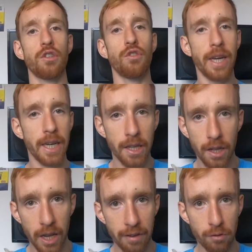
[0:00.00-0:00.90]
training
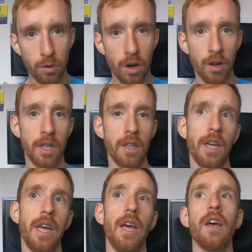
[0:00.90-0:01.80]
level
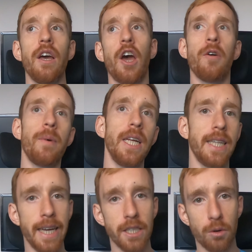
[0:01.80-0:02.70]
currently, how many
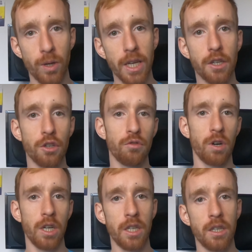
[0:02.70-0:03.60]
days a week you're
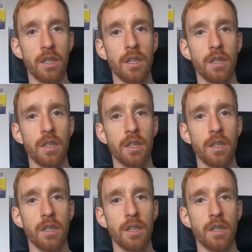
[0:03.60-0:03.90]
running.